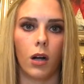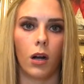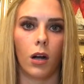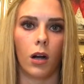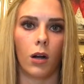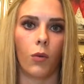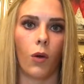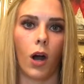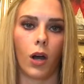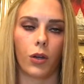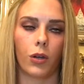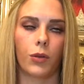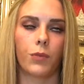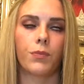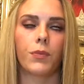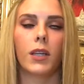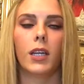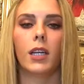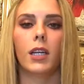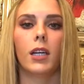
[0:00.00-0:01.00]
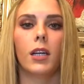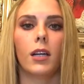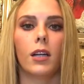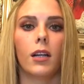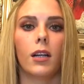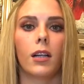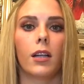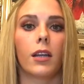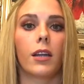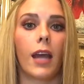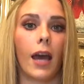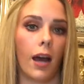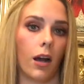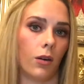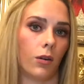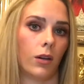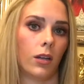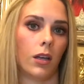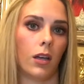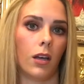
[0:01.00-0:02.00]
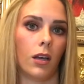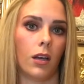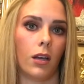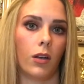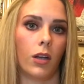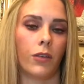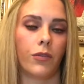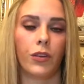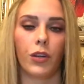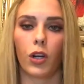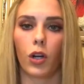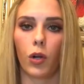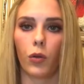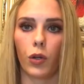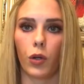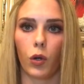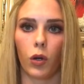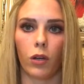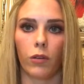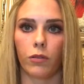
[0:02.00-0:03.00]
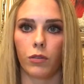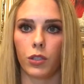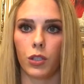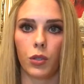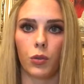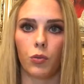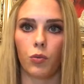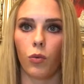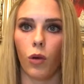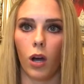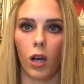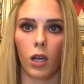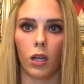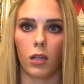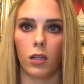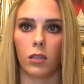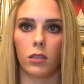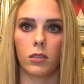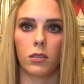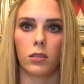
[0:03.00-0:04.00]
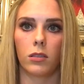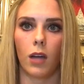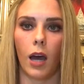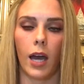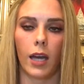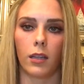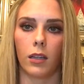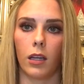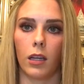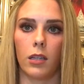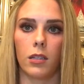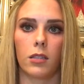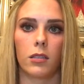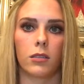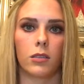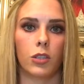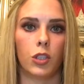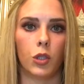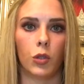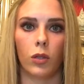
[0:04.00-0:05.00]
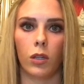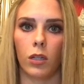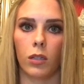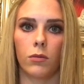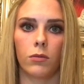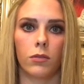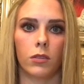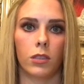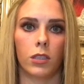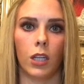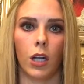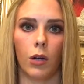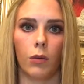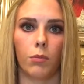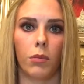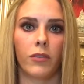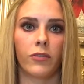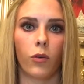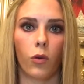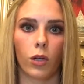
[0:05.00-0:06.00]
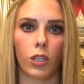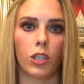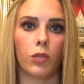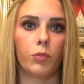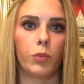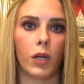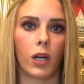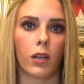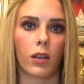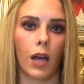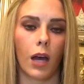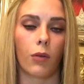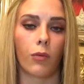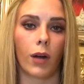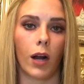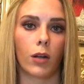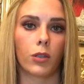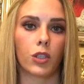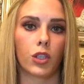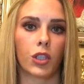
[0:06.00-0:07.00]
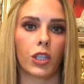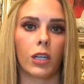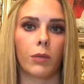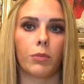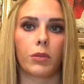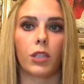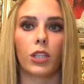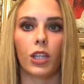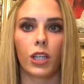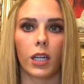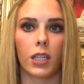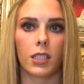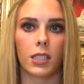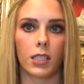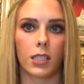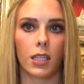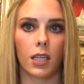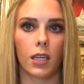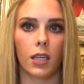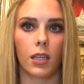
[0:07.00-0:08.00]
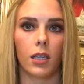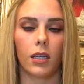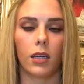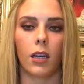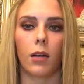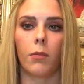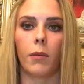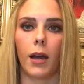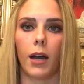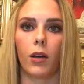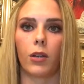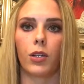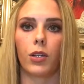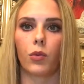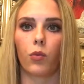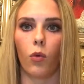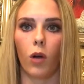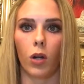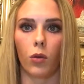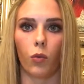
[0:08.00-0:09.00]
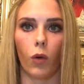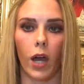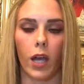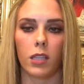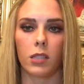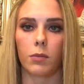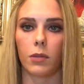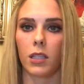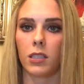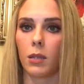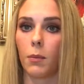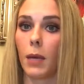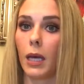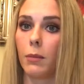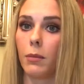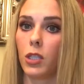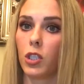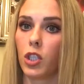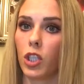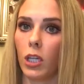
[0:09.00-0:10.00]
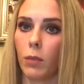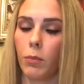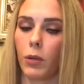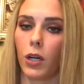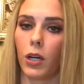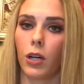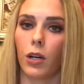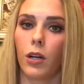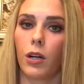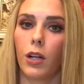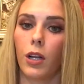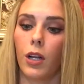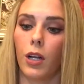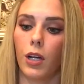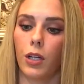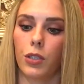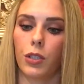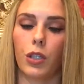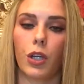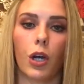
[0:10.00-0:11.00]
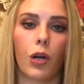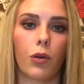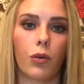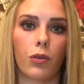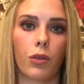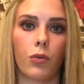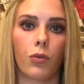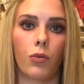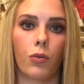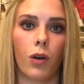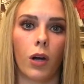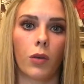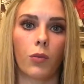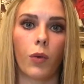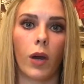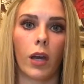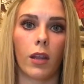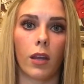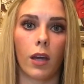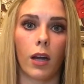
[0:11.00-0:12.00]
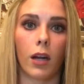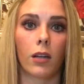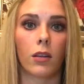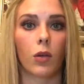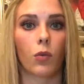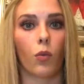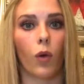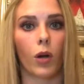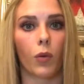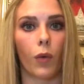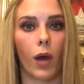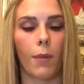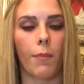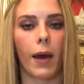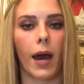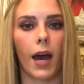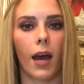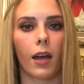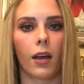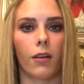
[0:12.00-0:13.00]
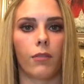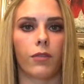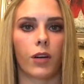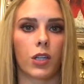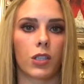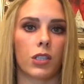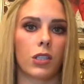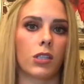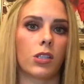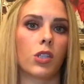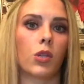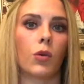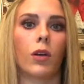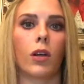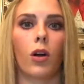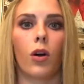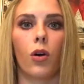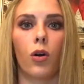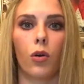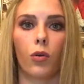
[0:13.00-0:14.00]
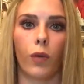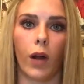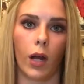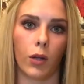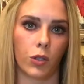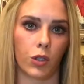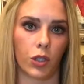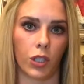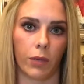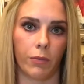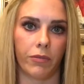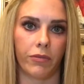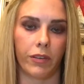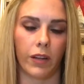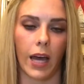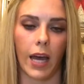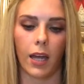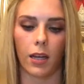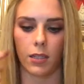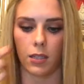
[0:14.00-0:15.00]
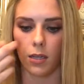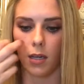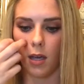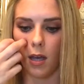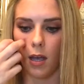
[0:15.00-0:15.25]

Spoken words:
Oahu. Now, if you're only going to one island, before you book that round trip, look and see about your one ways, because it may be cheaper to go one way there and then one way back versus doing a whole round trip flight.